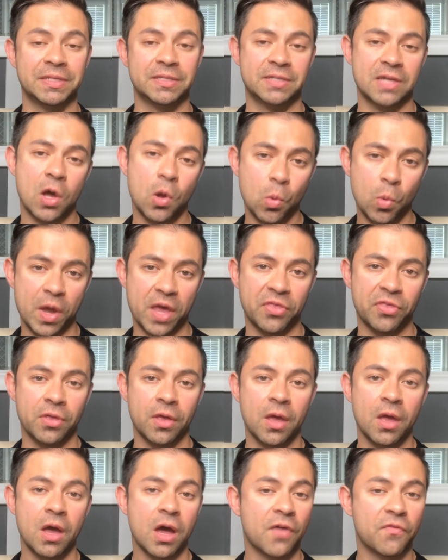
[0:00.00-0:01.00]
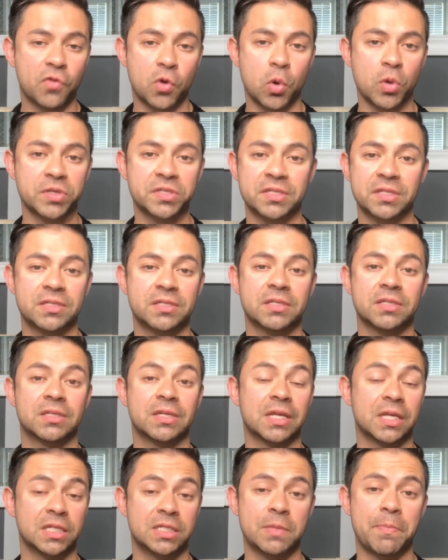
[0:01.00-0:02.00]
dealt with. Of course, this is
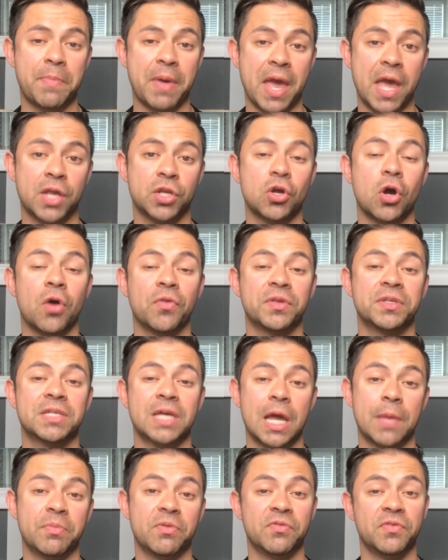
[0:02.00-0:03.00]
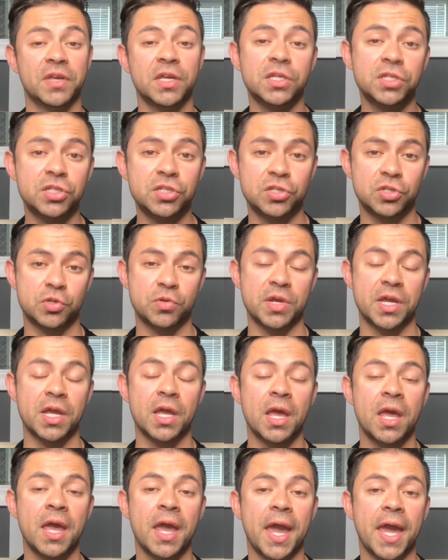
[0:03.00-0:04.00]
going to depend on the type of
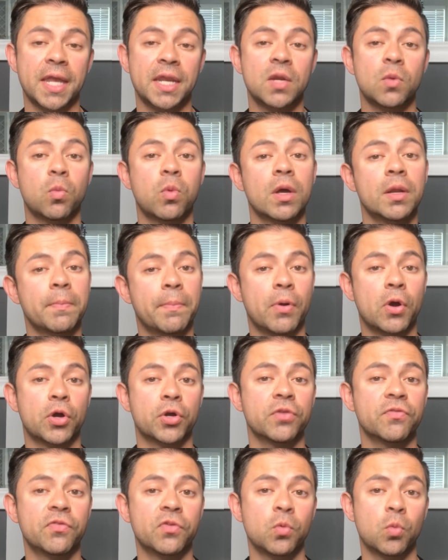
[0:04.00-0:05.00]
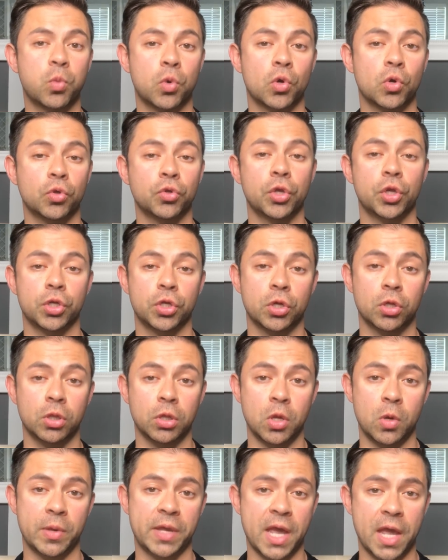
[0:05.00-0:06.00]
industry and in what part of the world you're
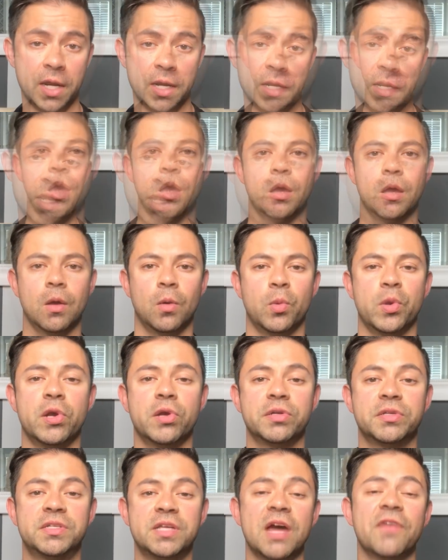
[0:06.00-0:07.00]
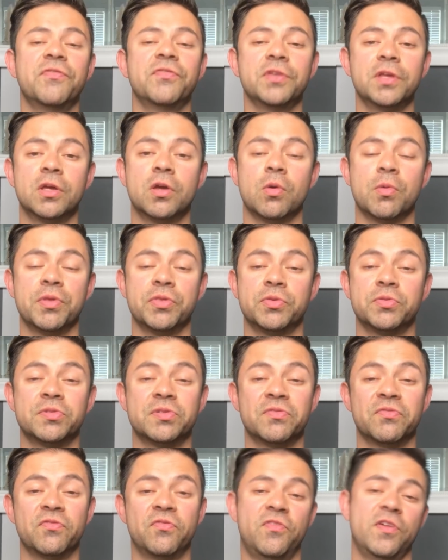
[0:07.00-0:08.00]
located in. We are definitely going through
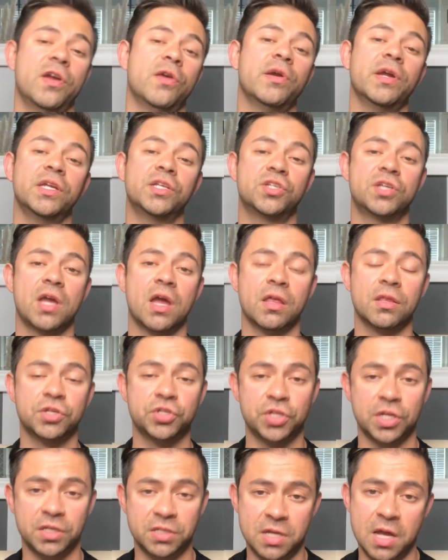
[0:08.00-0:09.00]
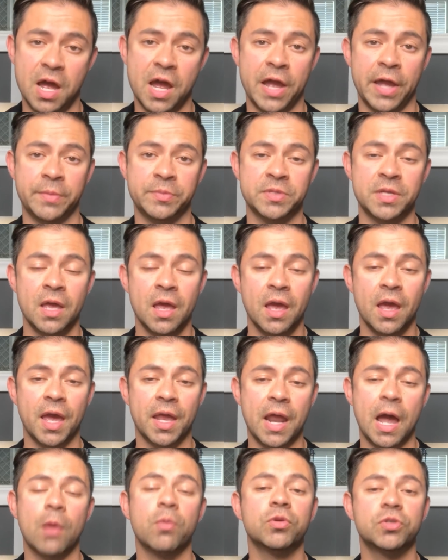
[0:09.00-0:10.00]
some very challenging times,
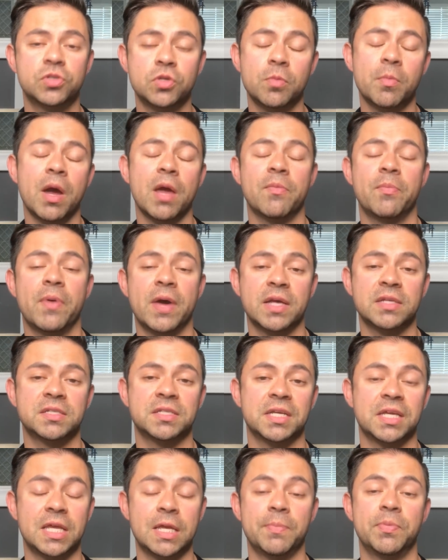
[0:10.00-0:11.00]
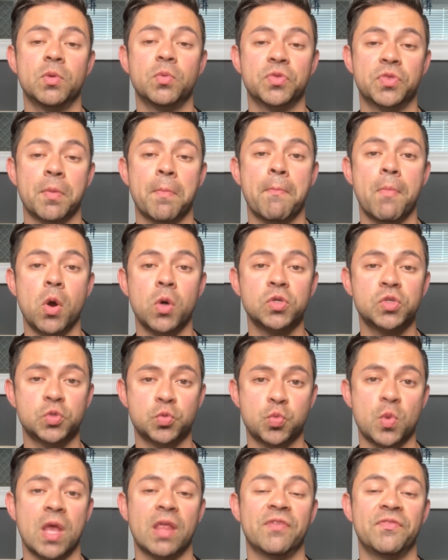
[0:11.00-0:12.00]
and I will do my best to keep you with the
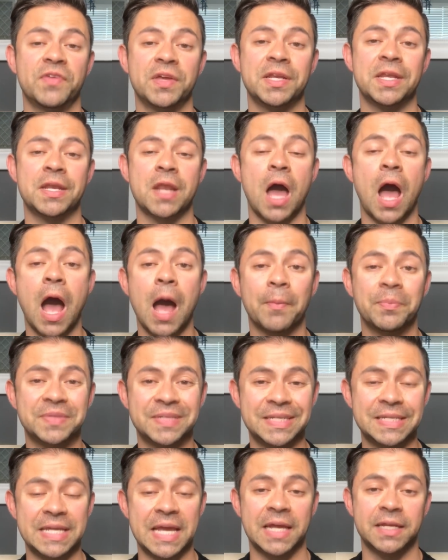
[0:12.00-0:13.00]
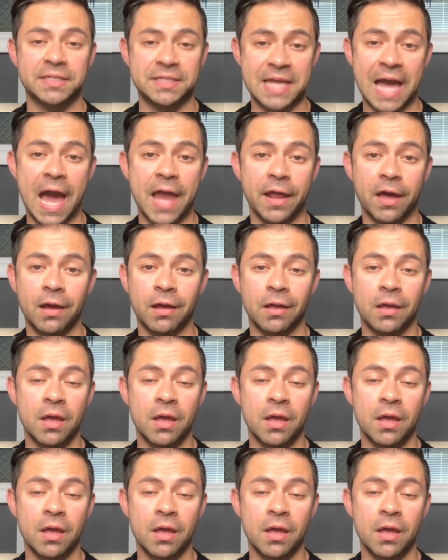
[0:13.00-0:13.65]
most relevant and up-to-date data.